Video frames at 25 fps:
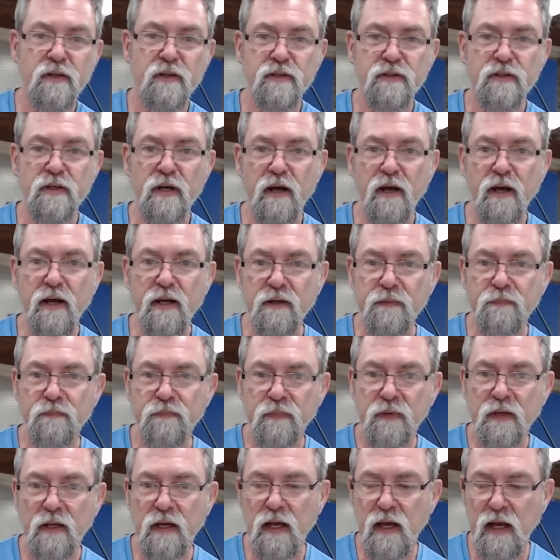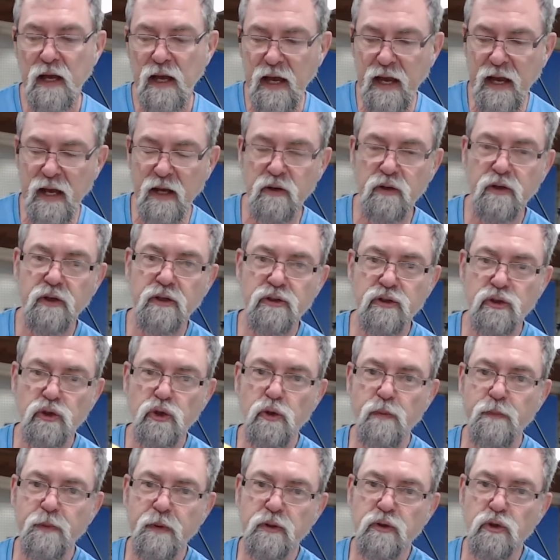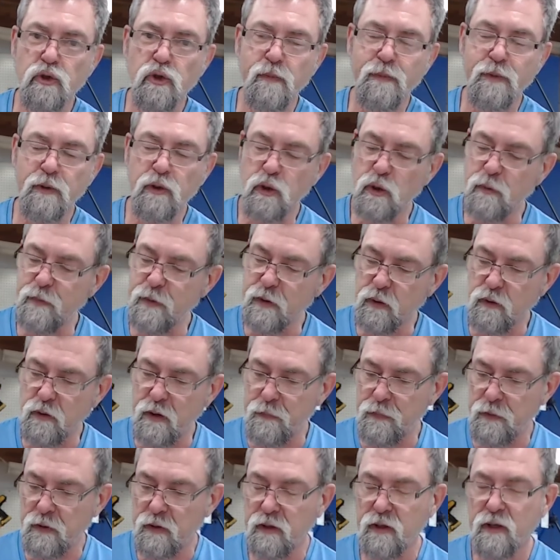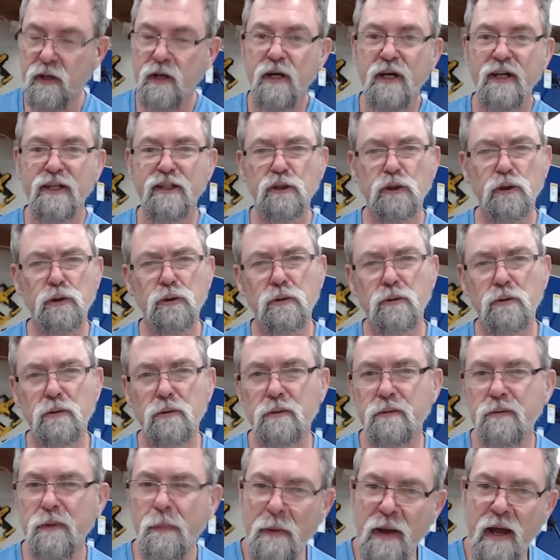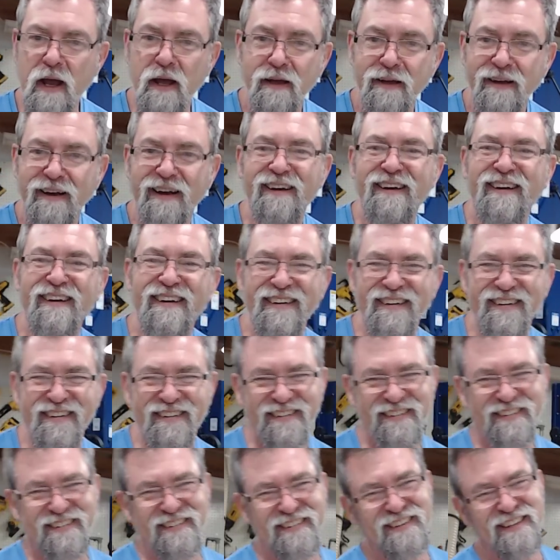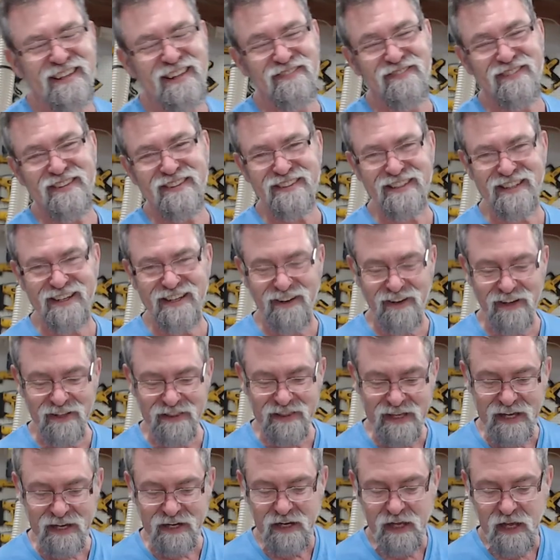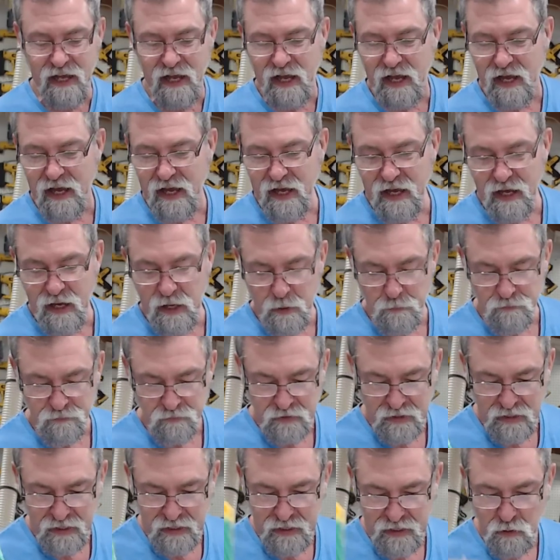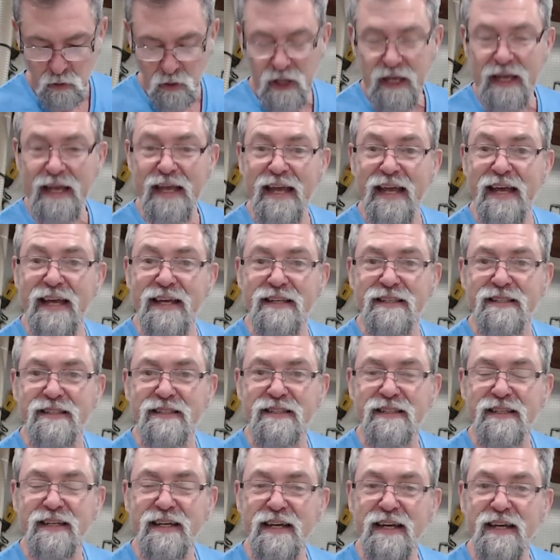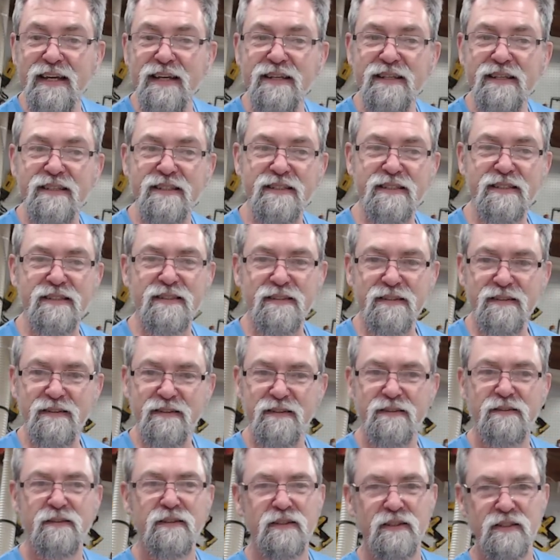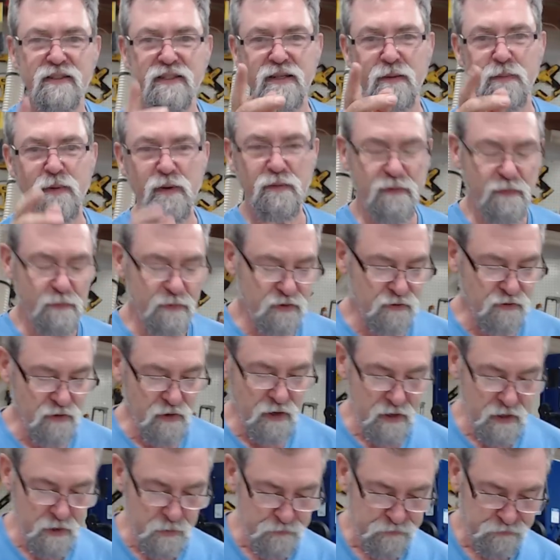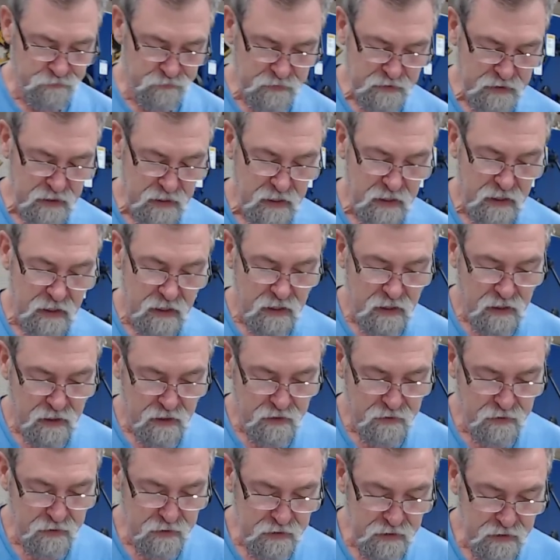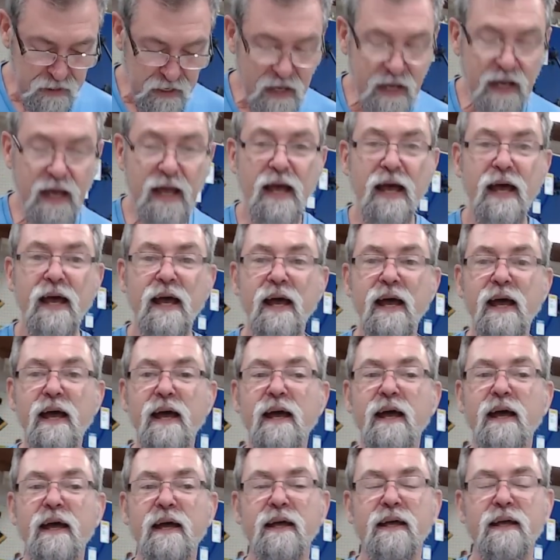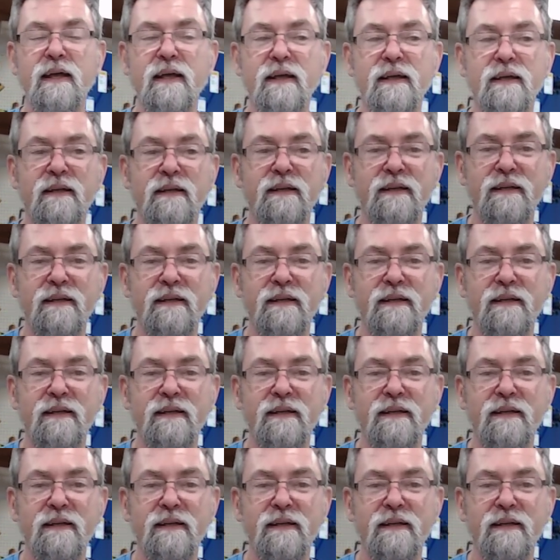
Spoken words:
on the side and the super duper gripper. Let me say it like that. Is someone from Australia. All right, and